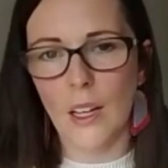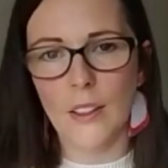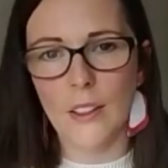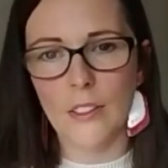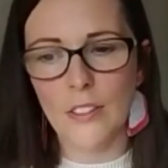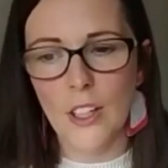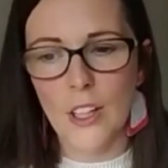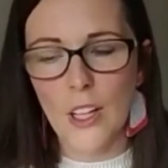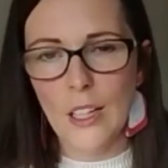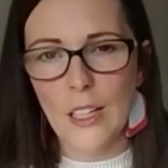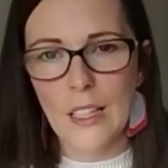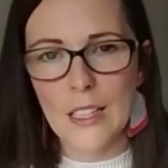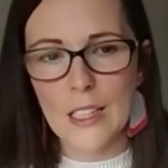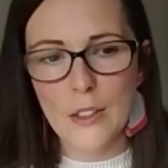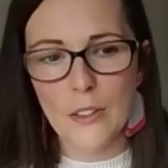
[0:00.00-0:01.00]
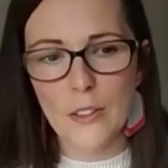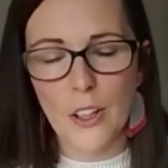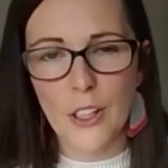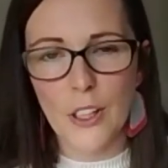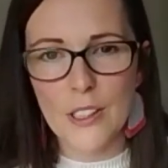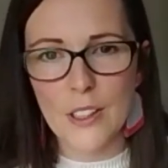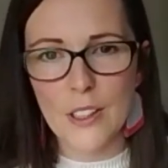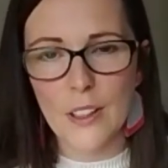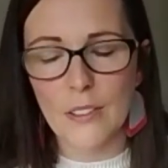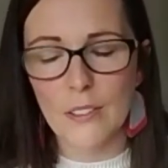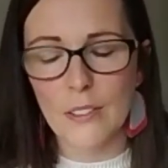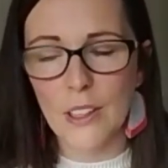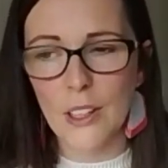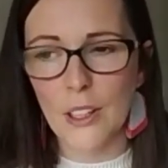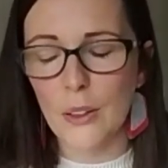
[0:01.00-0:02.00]
of little voice that,
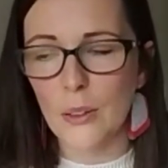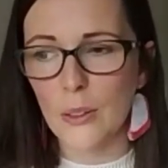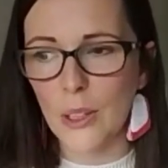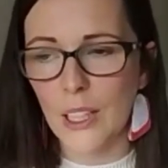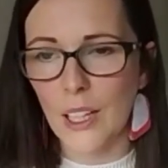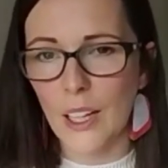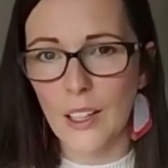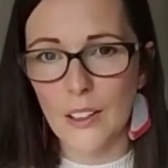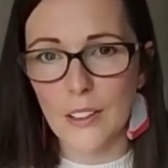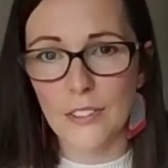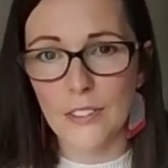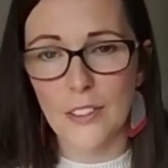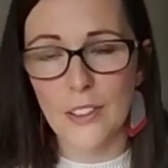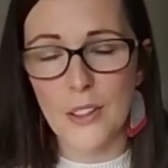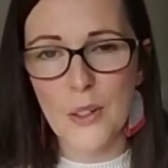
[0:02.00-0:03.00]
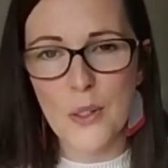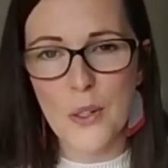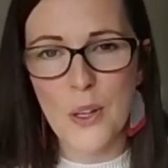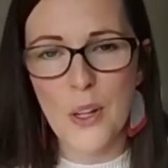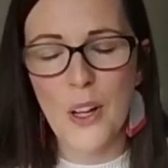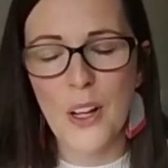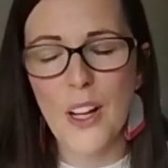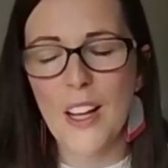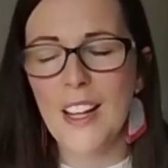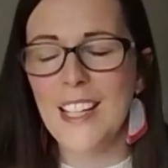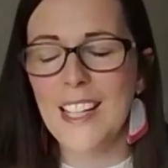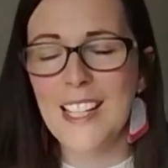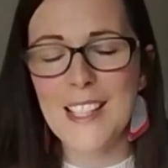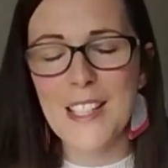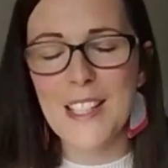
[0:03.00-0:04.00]
kind of
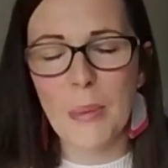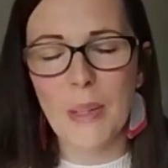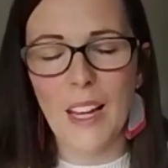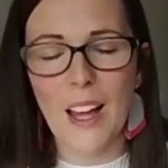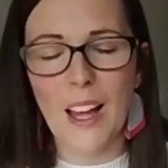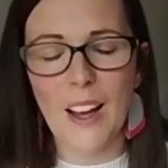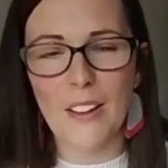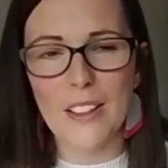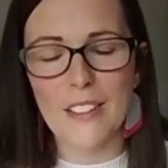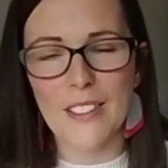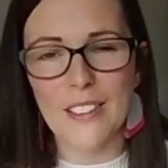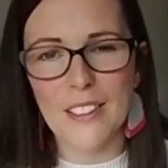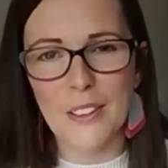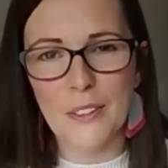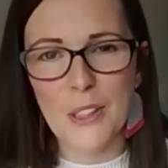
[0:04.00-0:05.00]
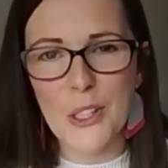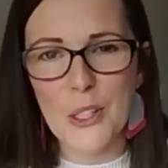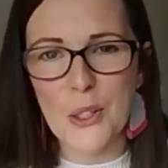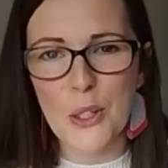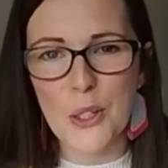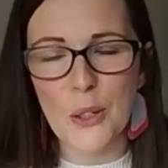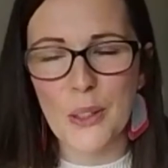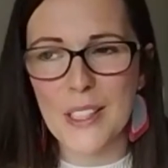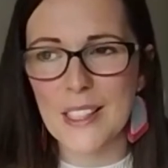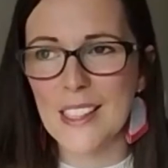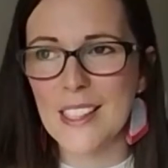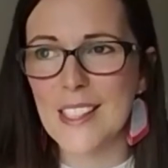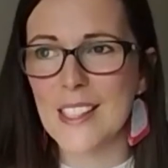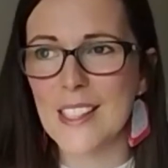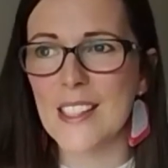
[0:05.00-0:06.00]
needs to be louder, and that we should always
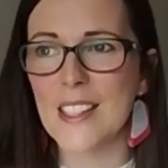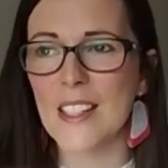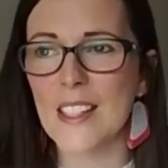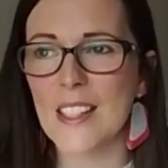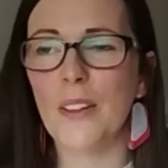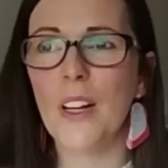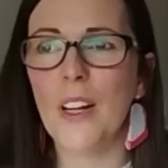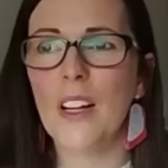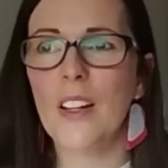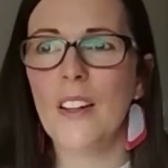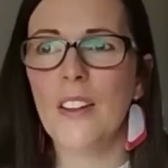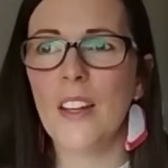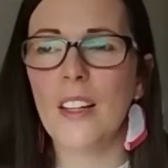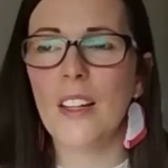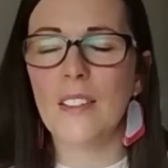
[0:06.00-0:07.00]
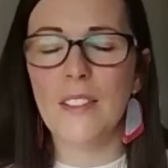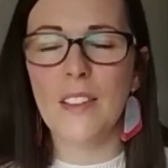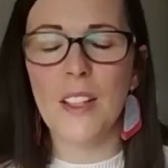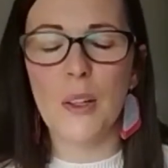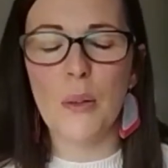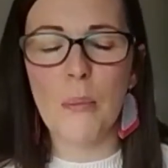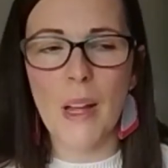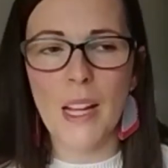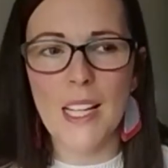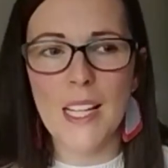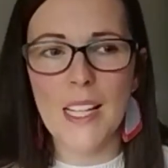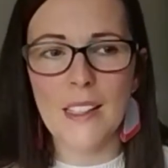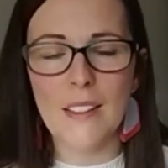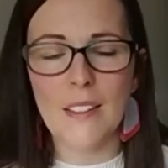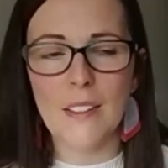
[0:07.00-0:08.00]
listen to, that,
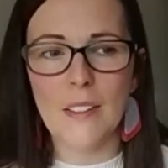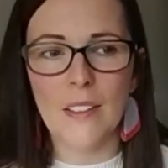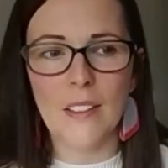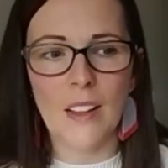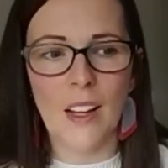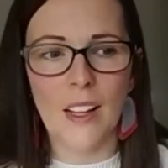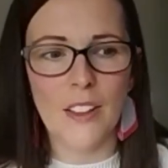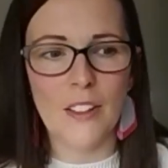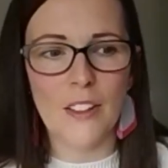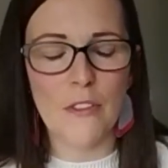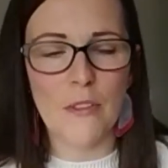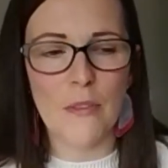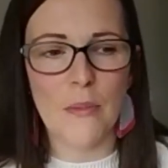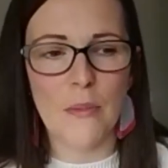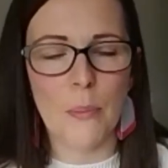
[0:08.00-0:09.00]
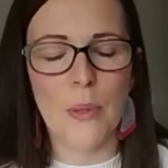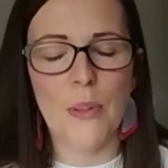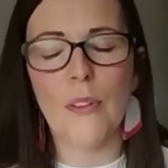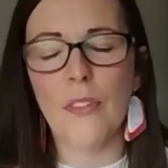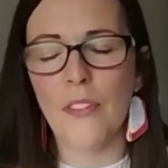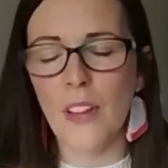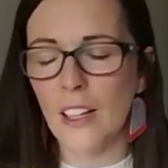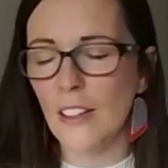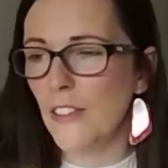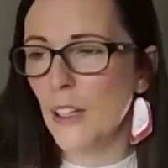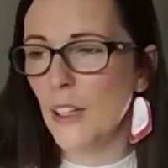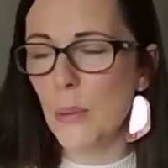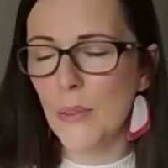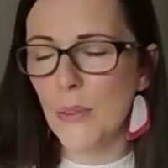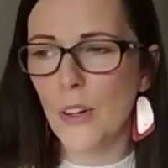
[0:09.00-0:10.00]
may kind of, thankfully
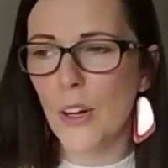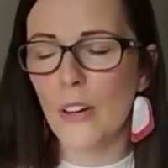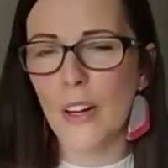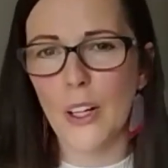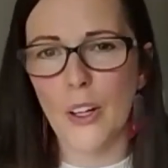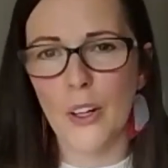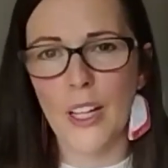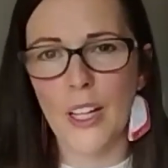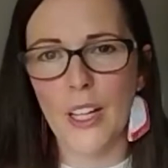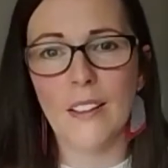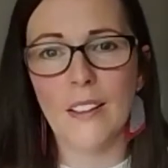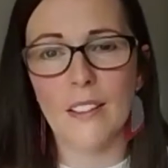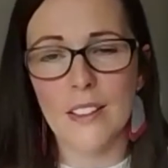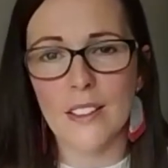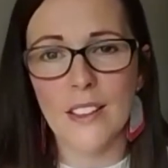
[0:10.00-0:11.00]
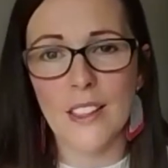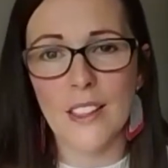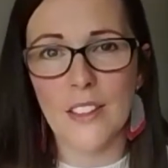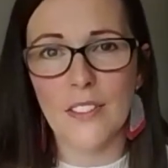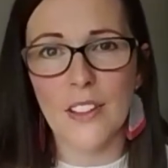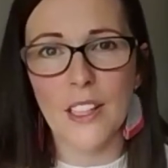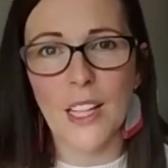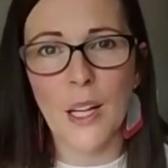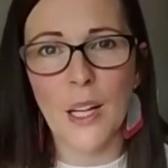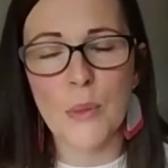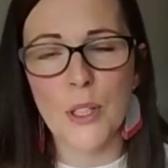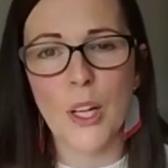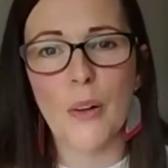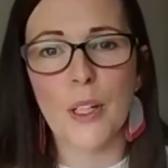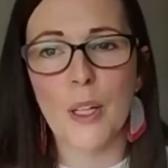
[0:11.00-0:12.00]
before I got ill, because I think if I'd have kept
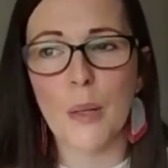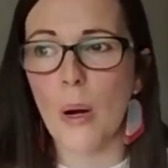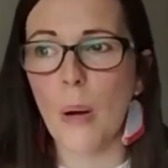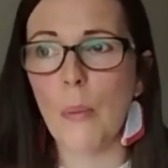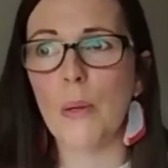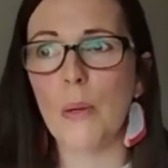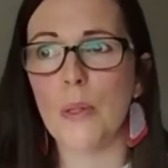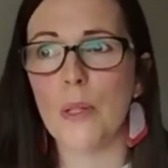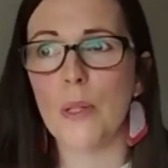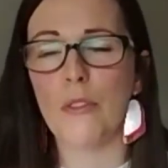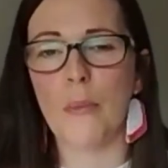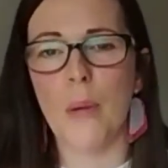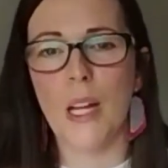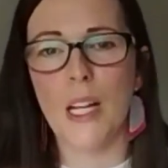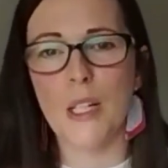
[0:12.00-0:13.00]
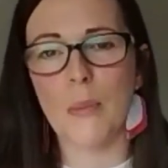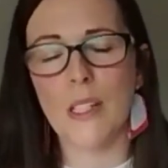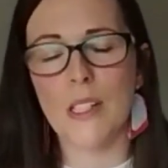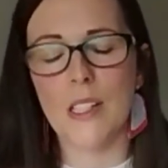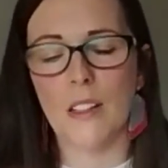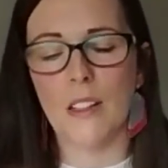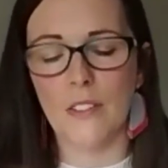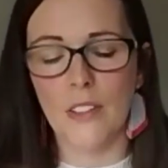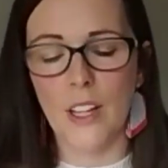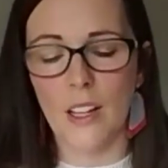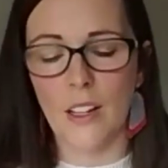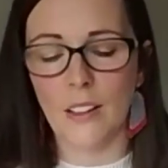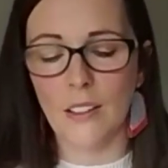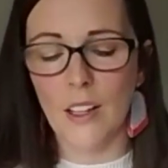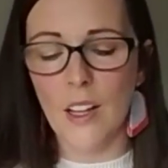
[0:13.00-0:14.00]
going, I probably would have made myself
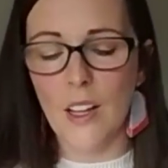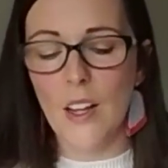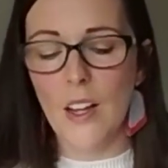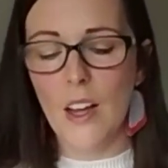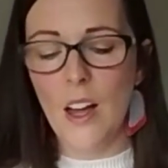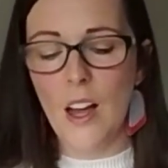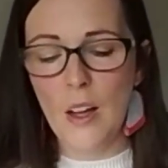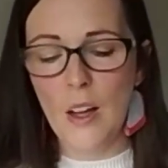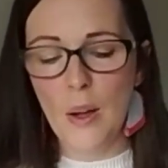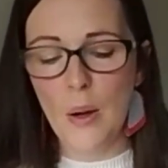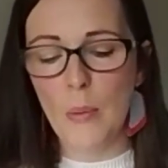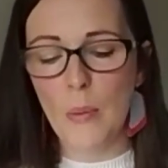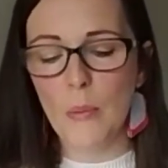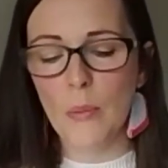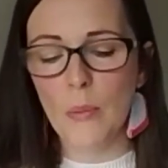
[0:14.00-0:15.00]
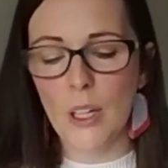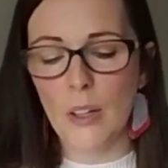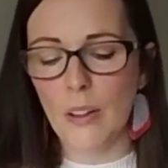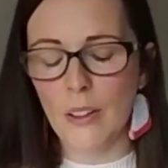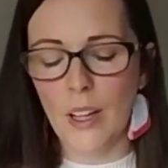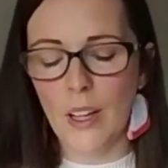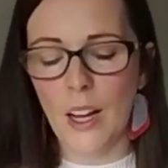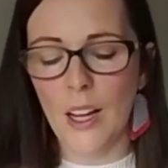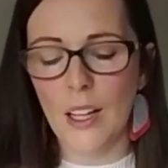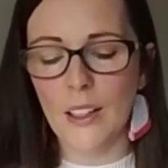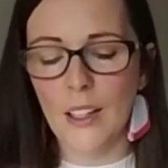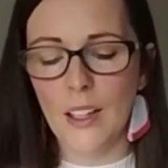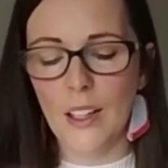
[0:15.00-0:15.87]
ill, and that I